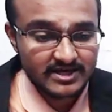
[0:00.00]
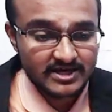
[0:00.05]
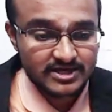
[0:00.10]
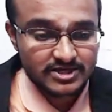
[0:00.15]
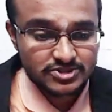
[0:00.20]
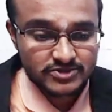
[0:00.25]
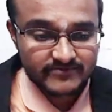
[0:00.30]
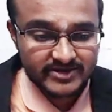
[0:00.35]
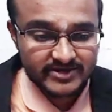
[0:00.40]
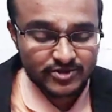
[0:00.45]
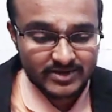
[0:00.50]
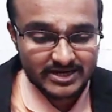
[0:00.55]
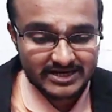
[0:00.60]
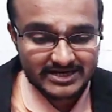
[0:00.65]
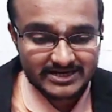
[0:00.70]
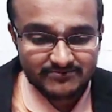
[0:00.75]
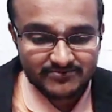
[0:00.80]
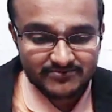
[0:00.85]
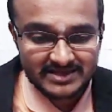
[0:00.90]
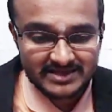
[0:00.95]
So when you
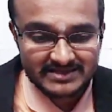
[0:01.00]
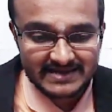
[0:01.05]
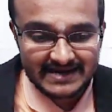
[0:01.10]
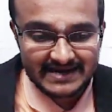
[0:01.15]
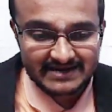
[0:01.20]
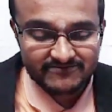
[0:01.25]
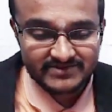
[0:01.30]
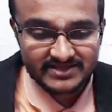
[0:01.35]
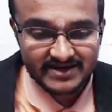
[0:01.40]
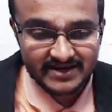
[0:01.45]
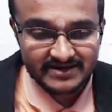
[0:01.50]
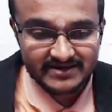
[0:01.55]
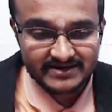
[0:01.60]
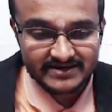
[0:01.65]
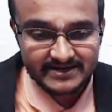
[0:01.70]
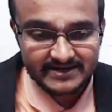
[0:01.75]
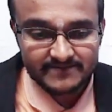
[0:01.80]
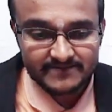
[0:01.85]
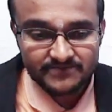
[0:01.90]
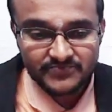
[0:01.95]
multiply that with
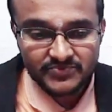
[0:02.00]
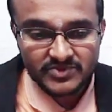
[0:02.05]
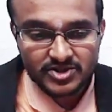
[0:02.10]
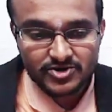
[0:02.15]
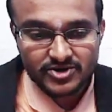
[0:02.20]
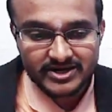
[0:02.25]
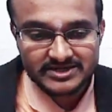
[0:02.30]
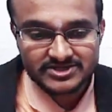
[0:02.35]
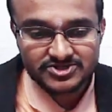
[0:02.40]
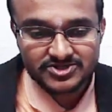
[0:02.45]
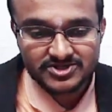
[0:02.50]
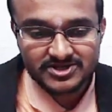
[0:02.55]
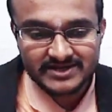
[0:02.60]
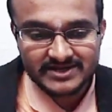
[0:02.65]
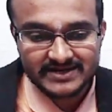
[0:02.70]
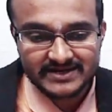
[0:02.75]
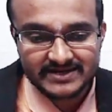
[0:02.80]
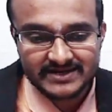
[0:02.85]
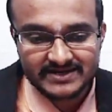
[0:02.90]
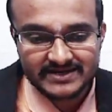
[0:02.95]
100, you are
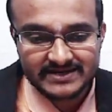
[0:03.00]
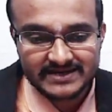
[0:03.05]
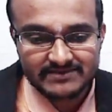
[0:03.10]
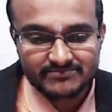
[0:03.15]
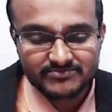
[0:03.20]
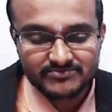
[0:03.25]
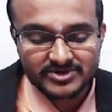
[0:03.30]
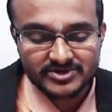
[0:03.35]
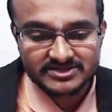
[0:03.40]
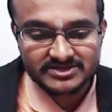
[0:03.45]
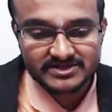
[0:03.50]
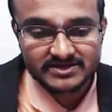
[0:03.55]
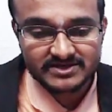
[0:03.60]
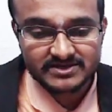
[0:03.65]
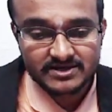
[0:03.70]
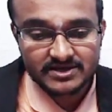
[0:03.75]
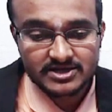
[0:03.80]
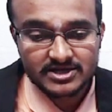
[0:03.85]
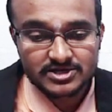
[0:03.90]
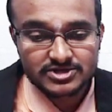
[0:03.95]
actually getting
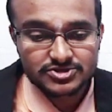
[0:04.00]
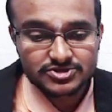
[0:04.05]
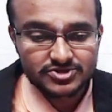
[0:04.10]
10%.